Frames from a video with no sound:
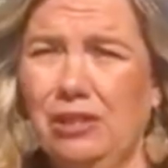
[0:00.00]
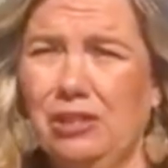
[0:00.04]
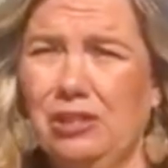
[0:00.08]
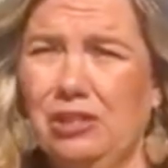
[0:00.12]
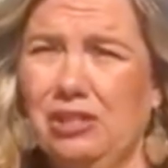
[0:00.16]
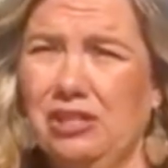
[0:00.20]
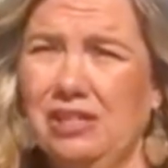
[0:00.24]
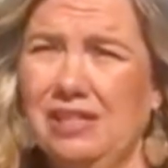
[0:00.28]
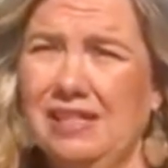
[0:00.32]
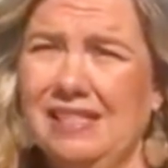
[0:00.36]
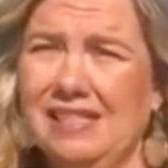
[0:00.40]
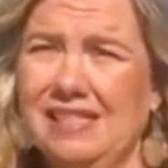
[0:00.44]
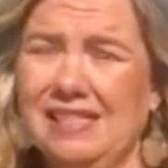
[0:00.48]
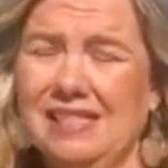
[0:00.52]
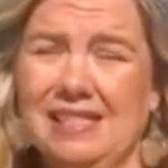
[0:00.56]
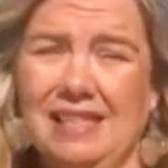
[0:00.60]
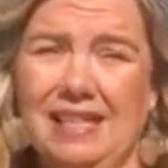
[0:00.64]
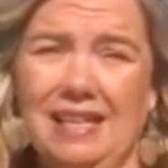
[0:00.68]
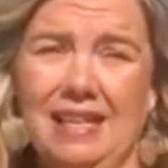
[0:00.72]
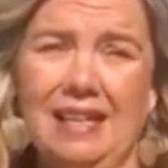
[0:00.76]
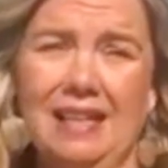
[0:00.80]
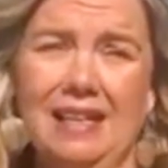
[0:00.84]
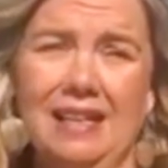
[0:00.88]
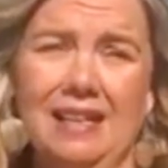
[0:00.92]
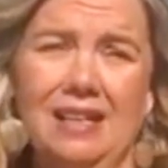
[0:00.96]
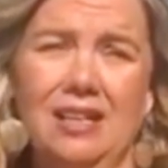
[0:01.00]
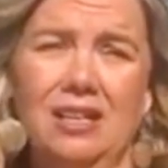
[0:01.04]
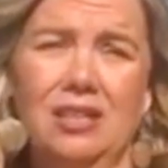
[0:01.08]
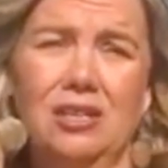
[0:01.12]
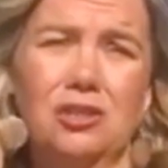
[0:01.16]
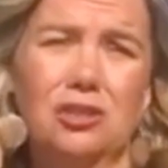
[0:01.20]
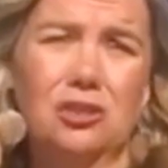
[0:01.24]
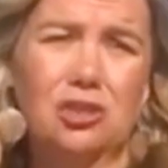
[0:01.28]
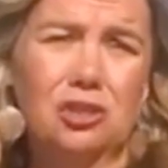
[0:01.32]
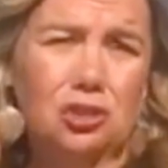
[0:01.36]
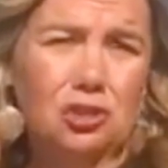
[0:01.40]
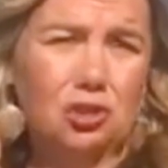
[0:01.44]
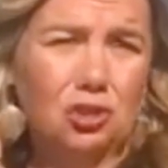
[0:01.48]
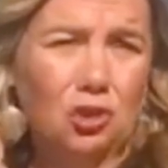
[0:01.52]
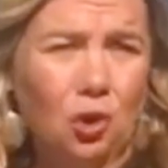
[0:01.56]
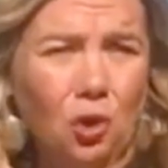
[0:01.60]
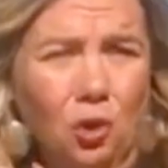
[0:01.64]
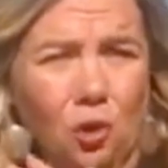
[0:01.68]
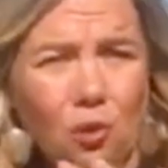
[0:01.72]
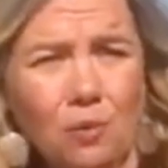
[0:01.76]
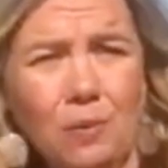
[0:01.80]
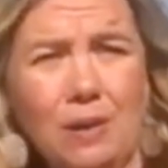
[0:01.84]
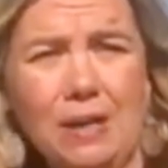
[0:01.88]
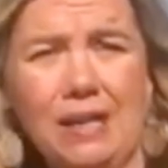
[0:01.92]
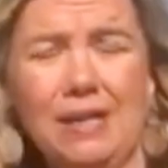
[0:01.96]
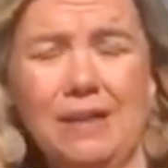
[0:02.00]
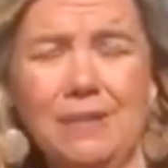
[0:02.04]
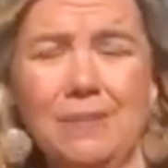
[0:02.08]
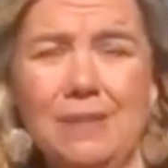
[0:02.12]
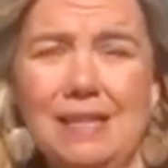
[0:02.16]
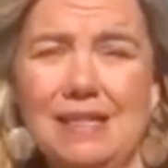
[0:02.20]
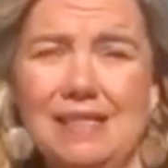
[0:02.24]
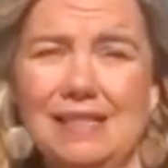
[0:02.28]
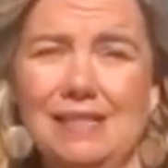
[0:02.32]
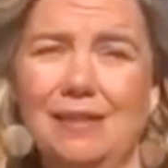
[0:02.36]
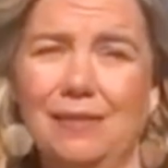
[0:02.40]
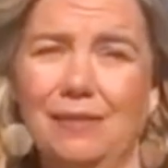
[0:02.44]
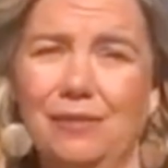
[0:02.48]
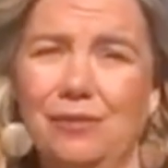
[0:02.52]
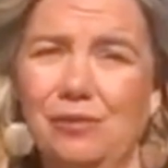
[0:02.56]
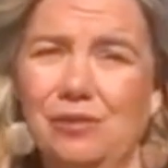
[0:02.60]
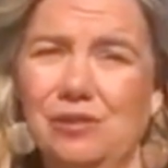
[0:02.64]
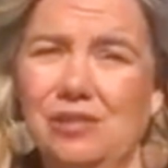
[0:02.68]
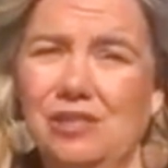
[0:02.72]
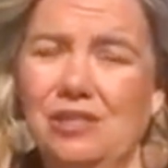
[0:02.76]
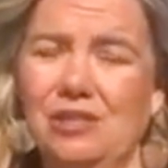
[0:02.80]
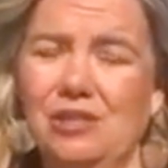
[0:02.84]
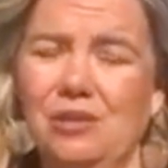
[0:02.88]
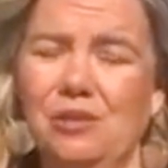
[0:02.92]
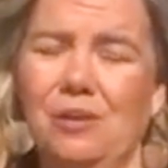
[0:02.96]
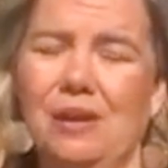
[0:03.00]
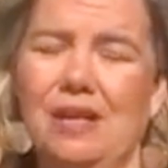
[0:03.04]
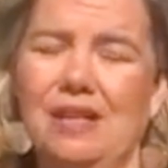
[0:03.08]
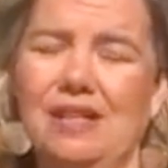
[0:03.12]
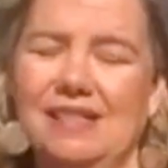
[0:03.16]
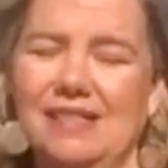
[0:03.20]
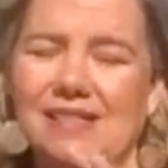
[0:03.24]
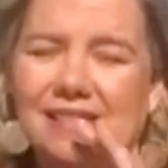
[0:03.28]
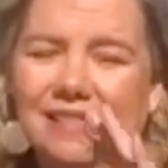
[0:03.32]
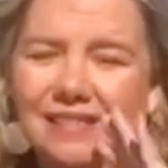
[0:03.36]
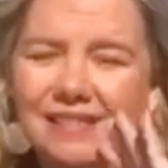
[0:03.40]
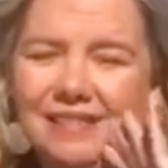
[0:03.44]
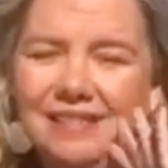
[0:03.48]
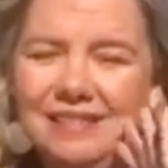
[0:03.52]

cheesesteak, so many amazing foods in the US.